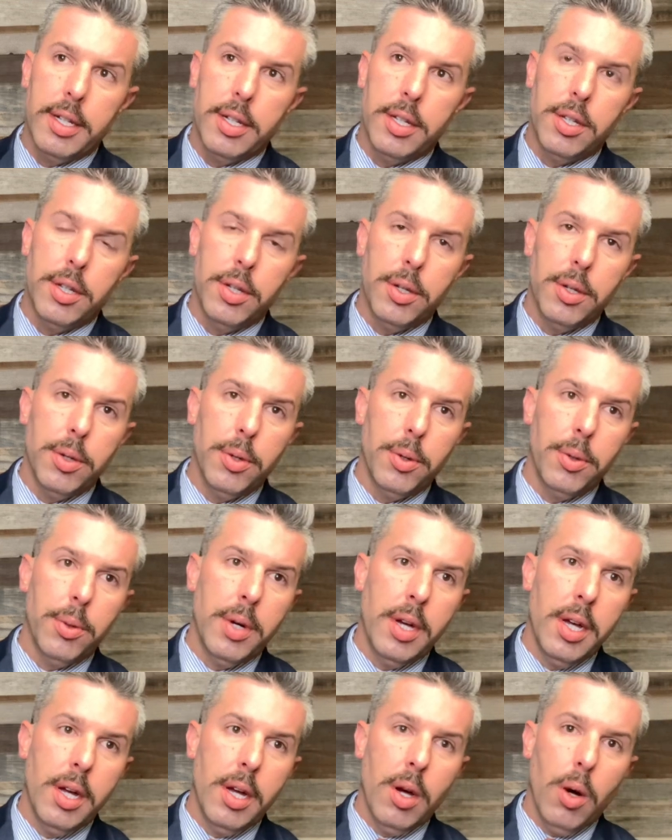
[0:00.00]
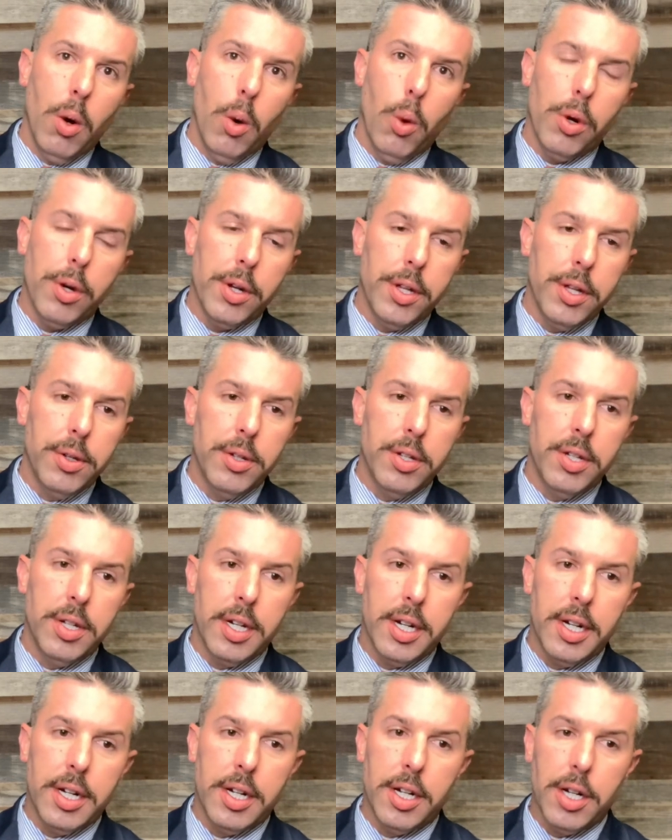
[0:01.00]
to order you to
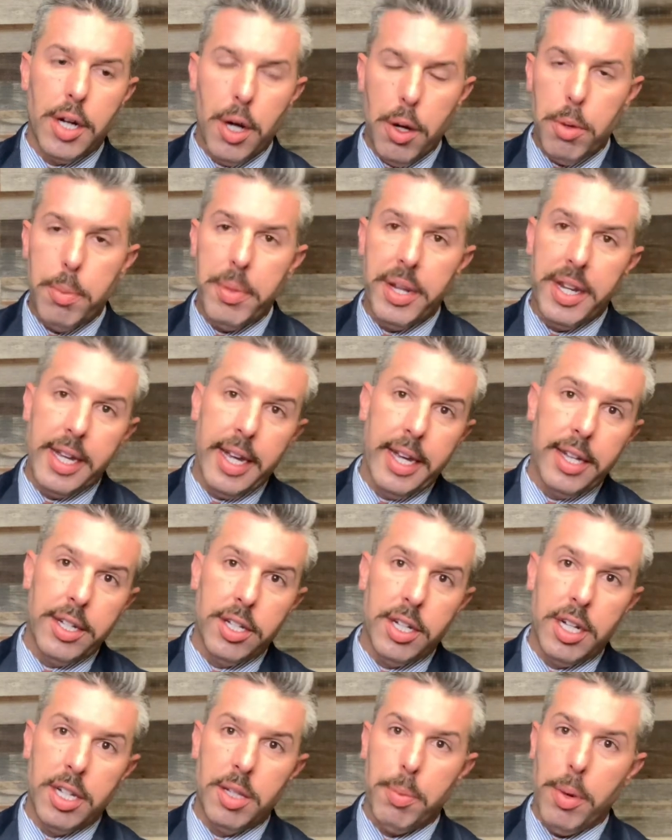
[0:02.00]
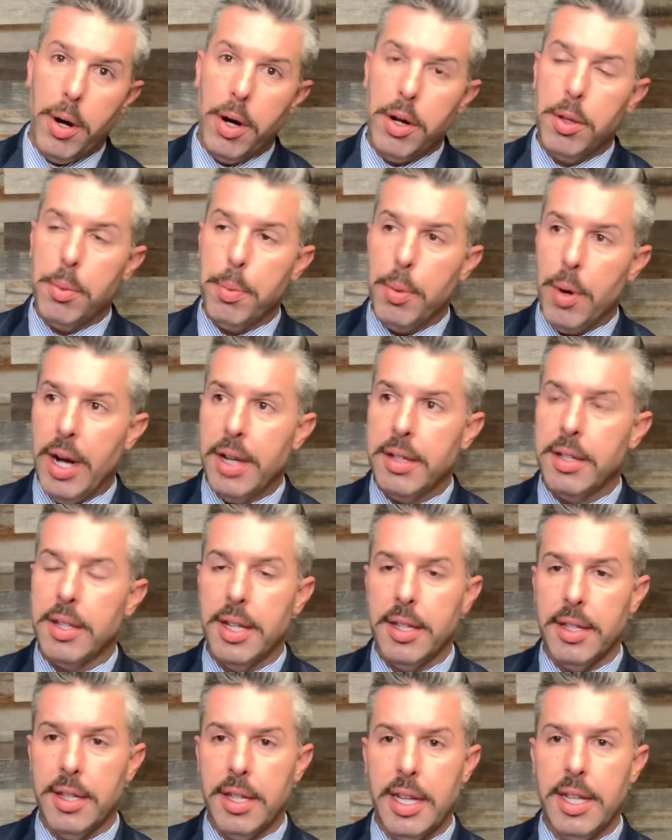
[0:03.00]
go to mediation as part of the
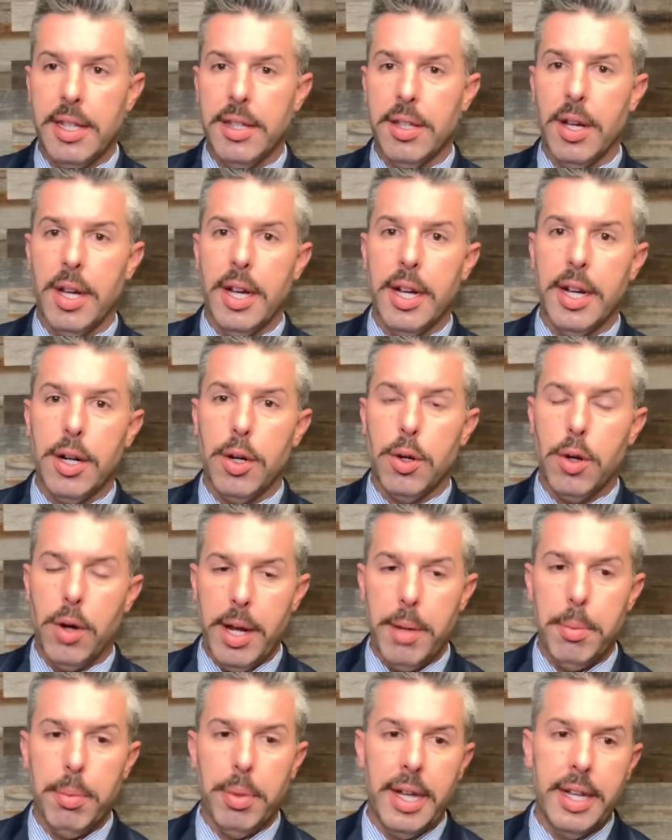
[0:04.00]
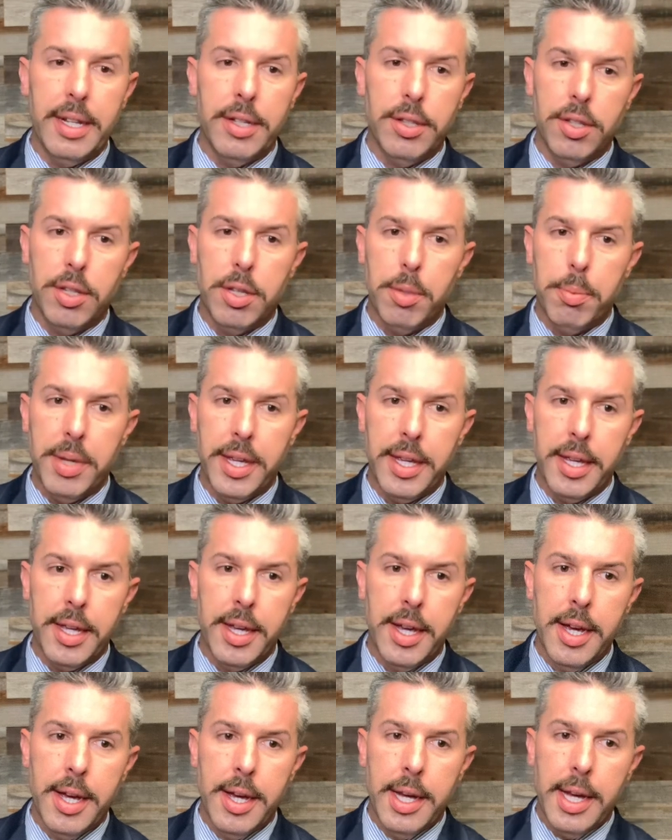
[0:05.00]
process. It's a great place to be
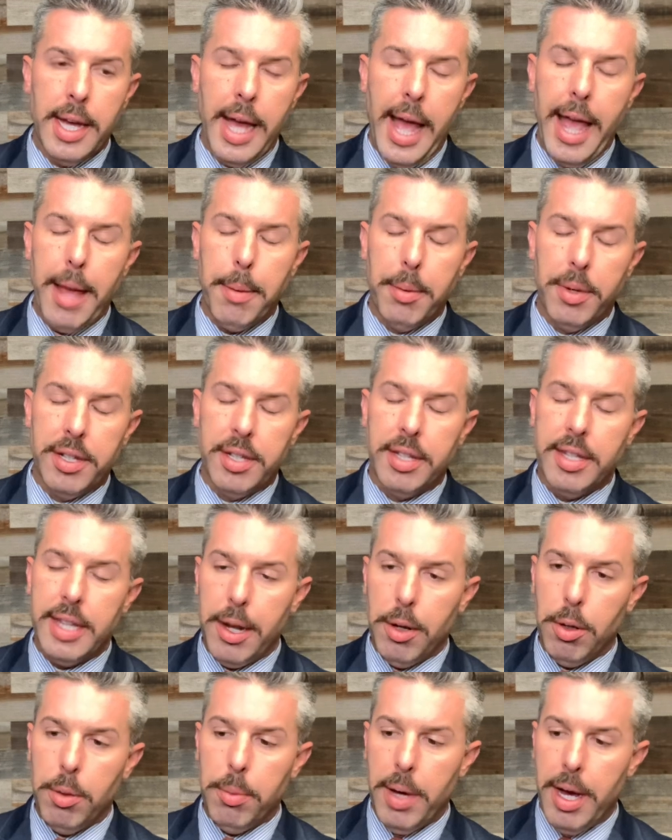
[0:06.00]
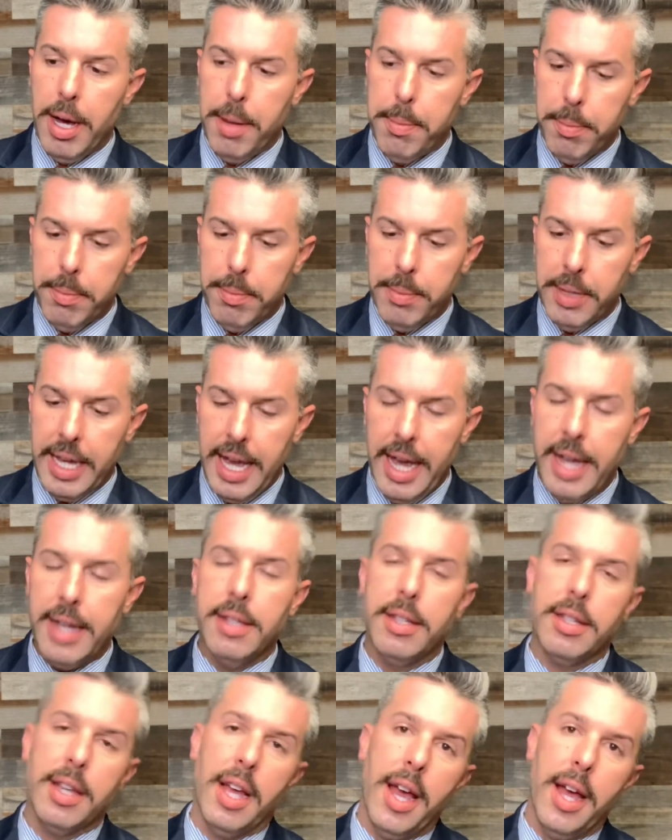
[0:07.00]
able to settle a
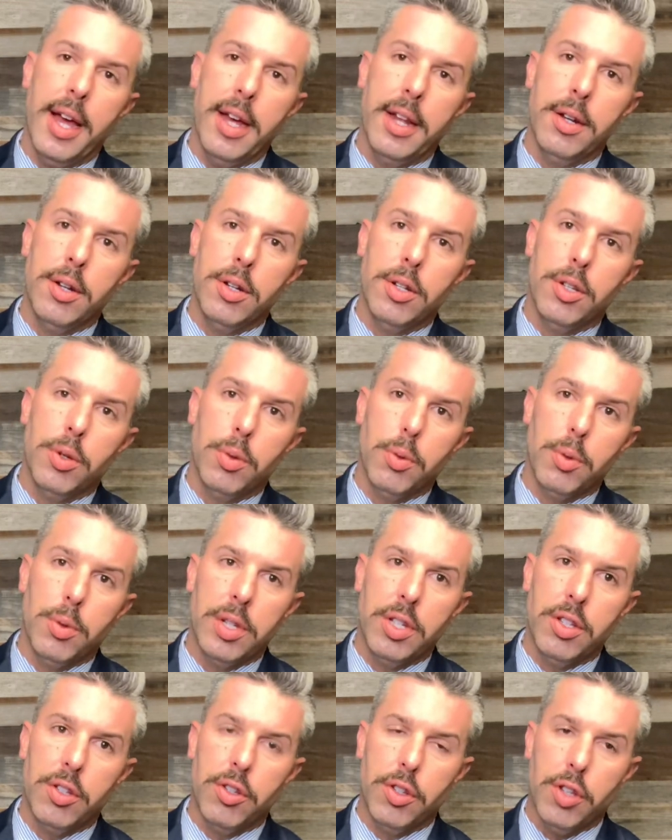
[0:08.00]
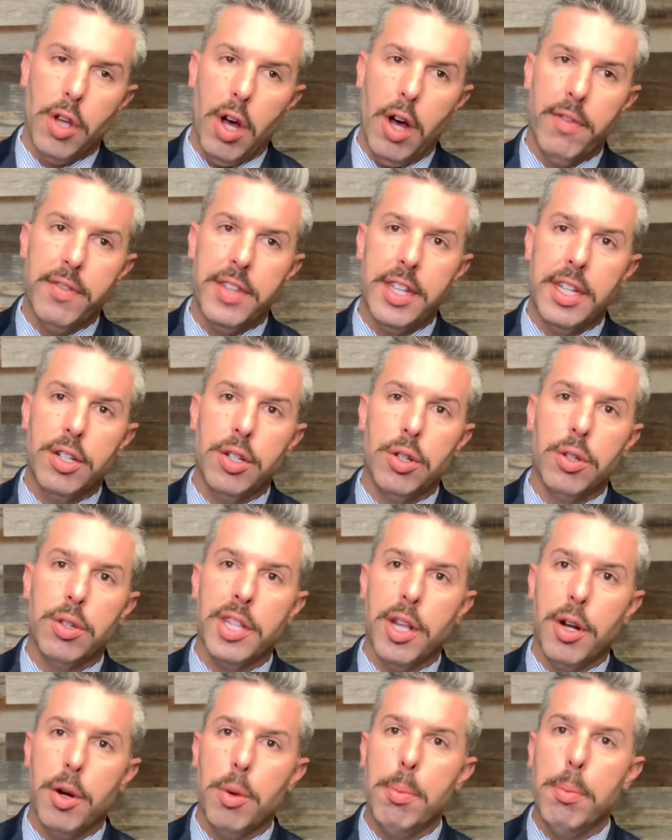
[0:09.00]
case and to resolve the issues
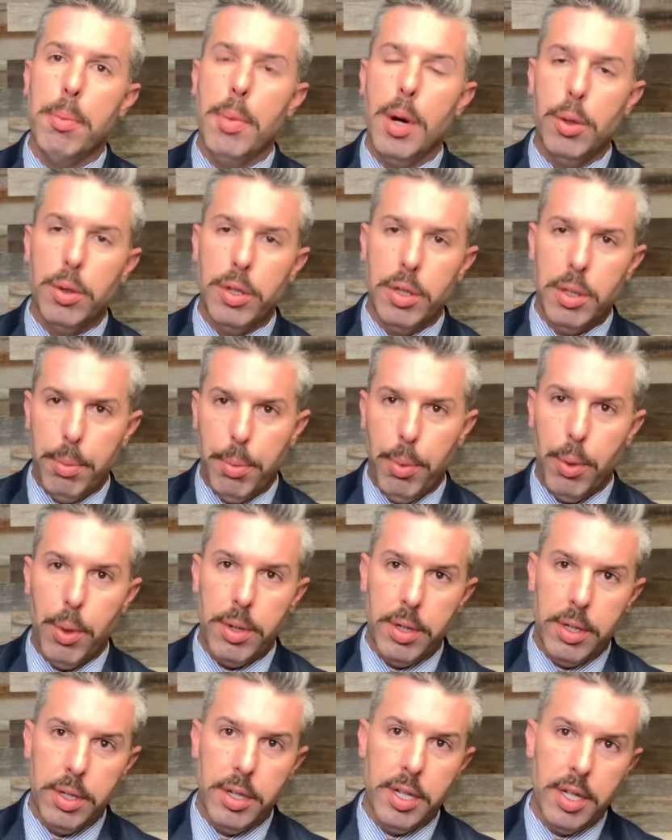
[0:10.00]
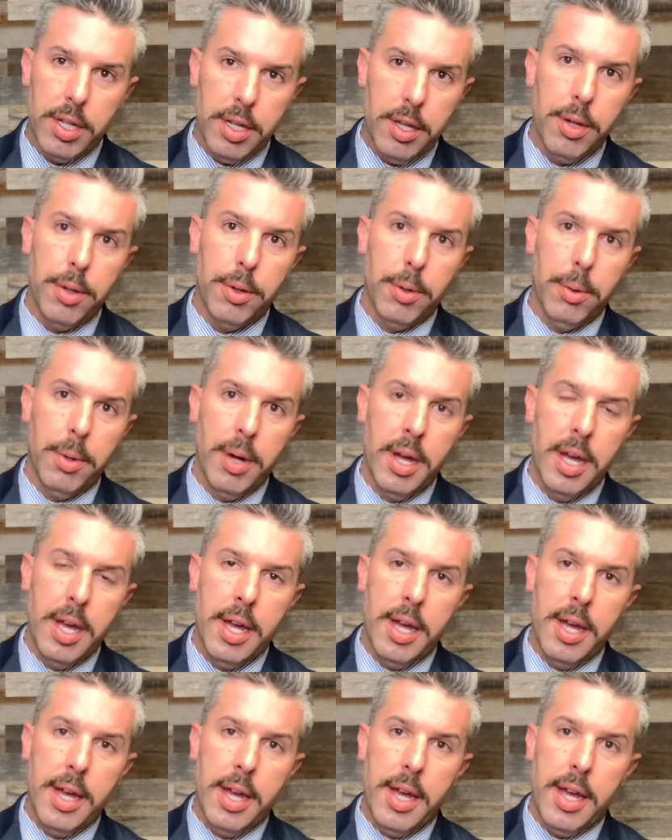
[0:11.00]
that are most important to you
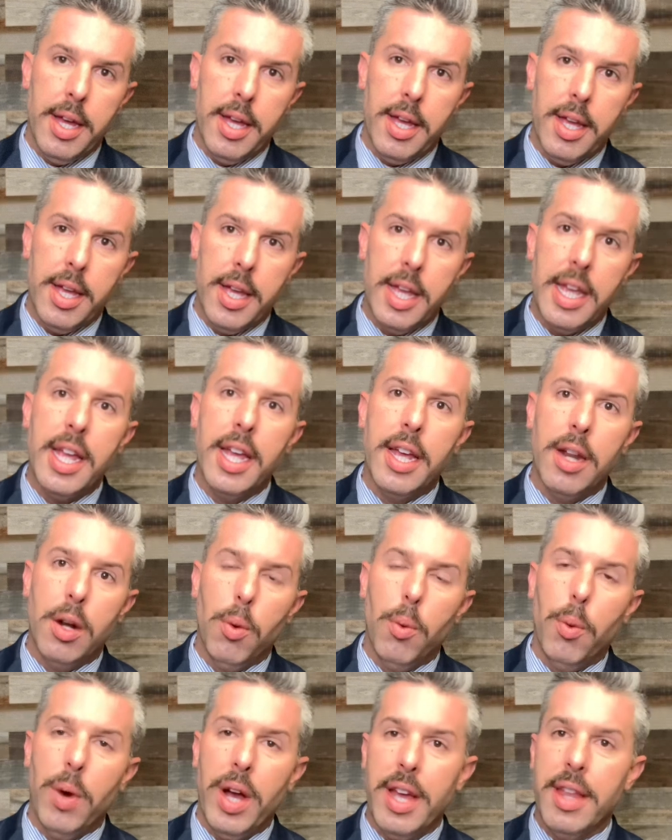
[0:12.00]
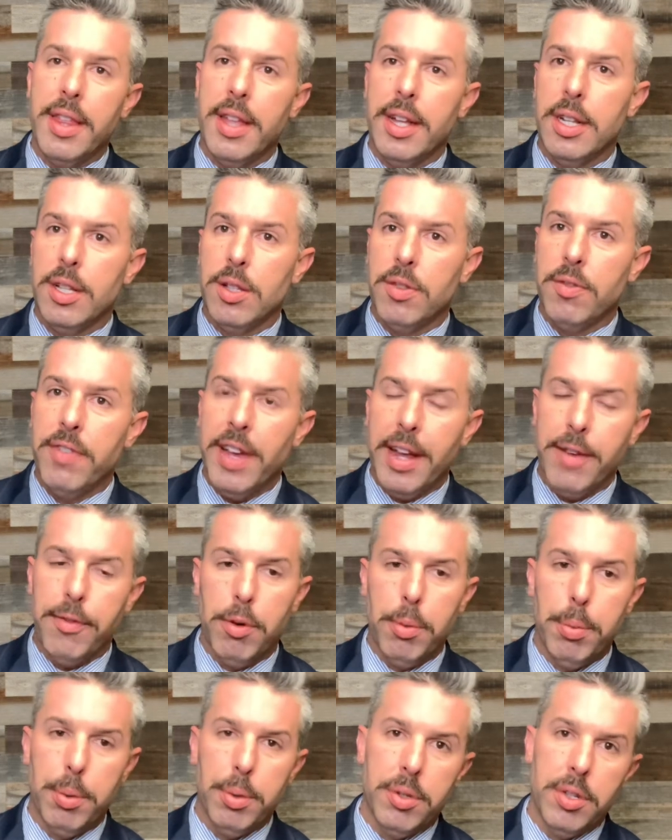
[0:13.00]
in a way that is
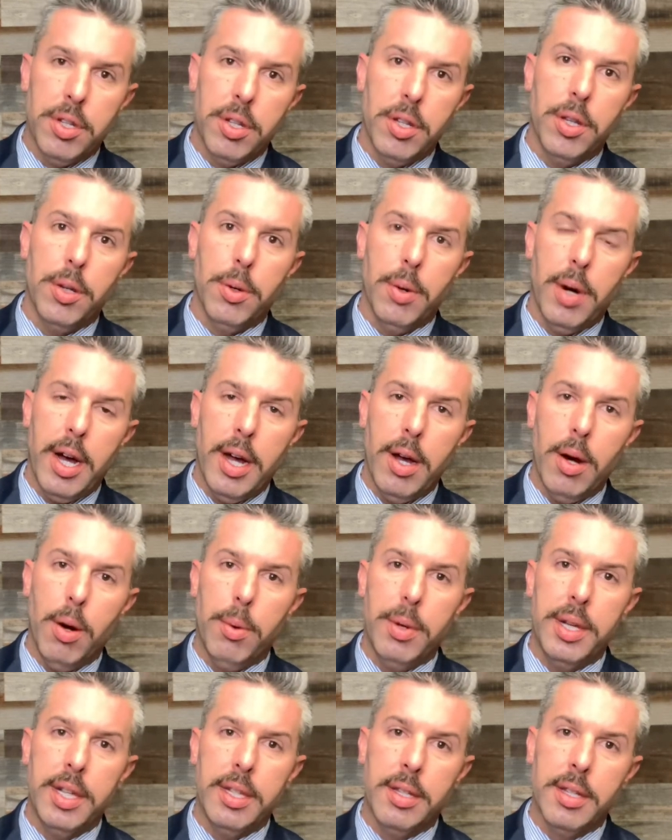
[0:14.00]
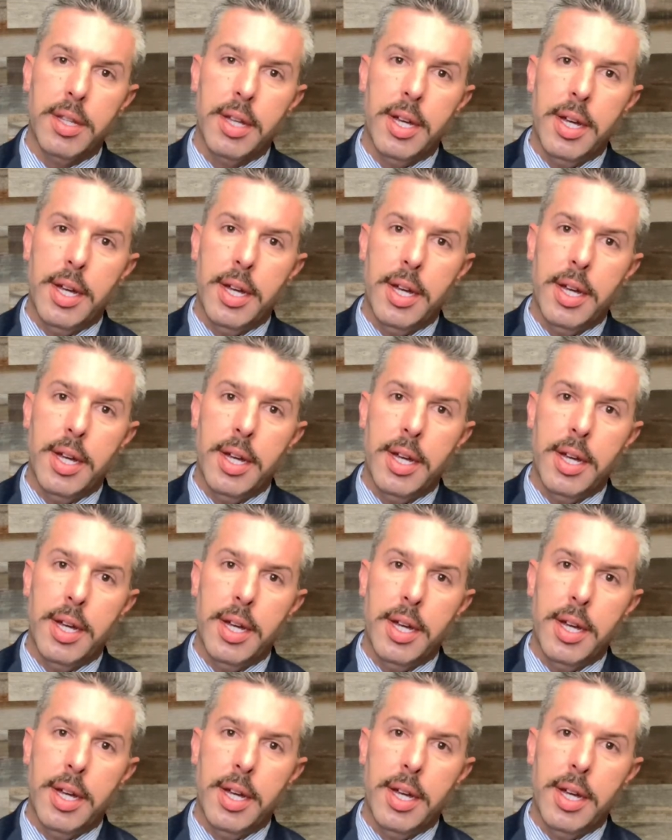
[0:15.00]
favorable to you. I always